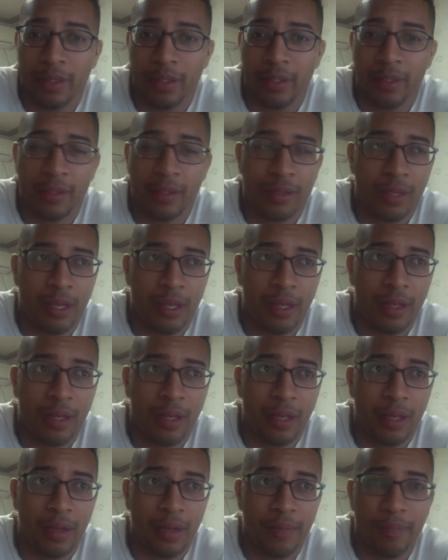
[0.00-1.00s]
Is that
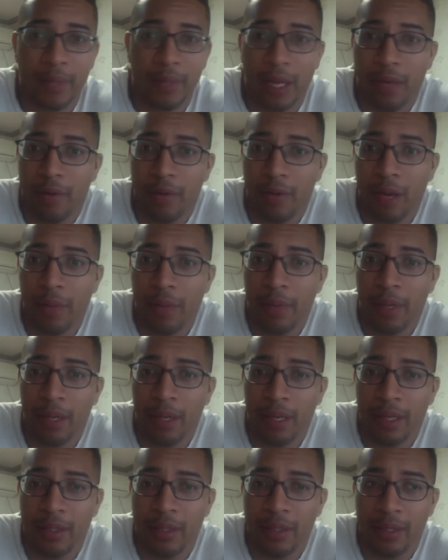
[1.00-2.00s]
like I know I
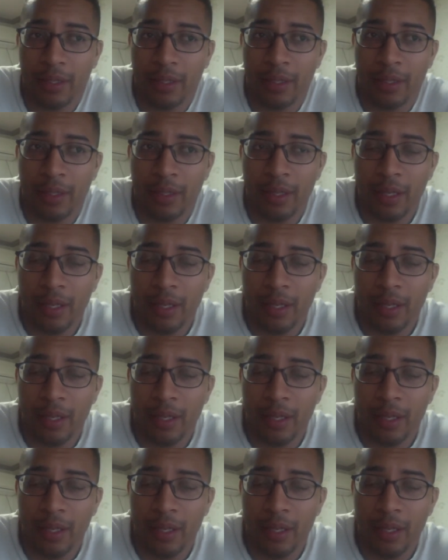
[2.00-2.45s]
paid 18,